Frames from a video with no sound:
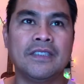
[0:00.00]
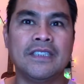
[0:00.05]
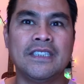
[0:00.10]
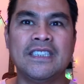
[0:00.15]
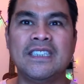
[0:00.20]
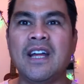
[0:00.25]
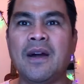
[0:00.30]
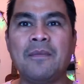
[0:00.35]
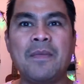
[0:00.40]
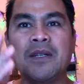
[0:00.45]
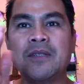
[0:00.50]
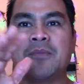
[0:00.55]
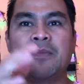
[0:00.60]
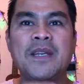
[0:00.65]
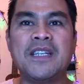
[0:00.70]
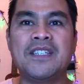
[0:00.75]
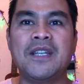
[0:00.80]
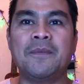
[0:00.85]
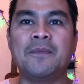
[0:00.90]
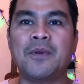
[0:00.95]
not much
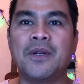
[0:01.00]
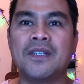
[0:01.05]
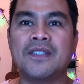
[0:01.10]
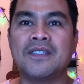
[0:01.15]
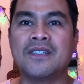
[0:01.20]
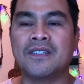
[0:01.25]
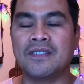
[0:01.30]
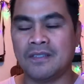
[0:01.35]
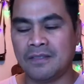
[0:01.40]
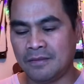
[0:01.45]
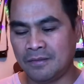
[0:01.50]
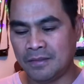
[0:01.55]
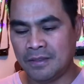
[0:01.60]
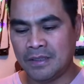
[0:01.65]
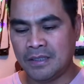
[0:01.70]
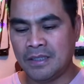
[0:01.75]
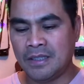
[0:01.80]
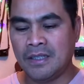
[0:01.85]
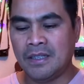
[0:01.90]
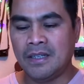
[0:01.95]
big difference.
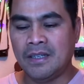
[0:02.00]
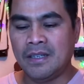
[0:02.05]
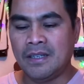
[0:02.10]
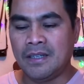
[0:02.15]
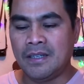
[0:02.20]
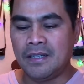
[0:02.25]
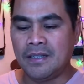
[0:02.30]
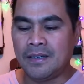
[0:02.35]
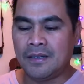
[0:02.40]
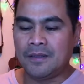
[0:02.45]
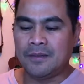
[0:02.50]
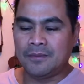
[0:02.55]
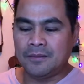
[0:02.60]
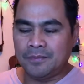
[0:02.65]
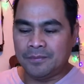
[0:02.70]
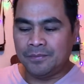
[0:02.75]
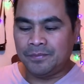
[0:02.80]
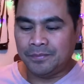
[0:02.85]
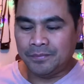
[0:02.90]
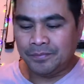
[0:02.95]

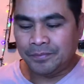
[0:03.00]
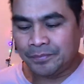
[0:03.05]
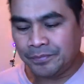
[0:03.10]
The